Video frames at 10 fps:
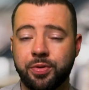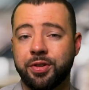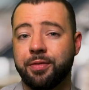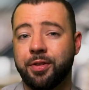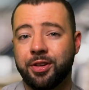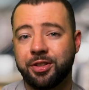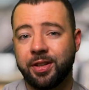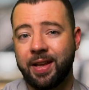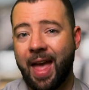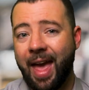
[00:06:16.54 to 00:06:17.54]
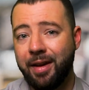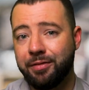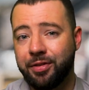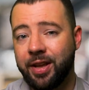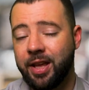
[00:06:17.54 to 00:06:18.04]
was that virtually
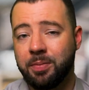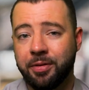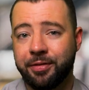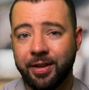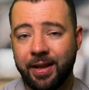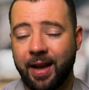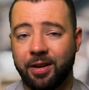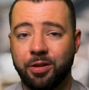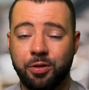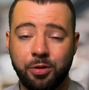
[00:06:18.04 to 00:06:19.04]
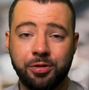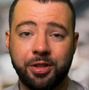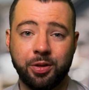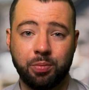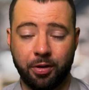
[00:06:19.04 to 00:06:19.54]
every haemophiliac who used
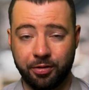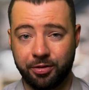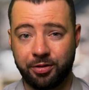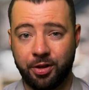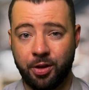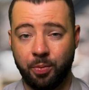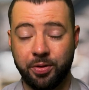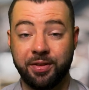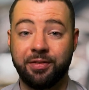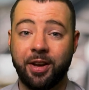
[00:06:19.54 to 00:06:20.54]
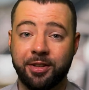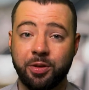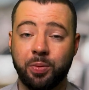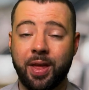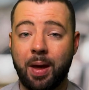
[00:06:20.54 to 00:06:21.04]
these products was
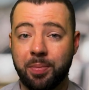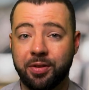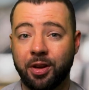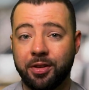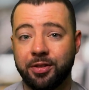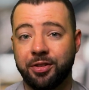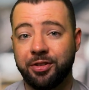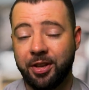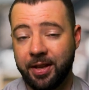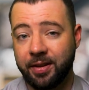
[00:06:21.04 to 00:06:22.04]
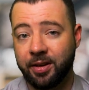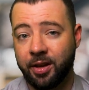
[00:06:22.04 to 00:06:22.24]
infected with hepatitis C,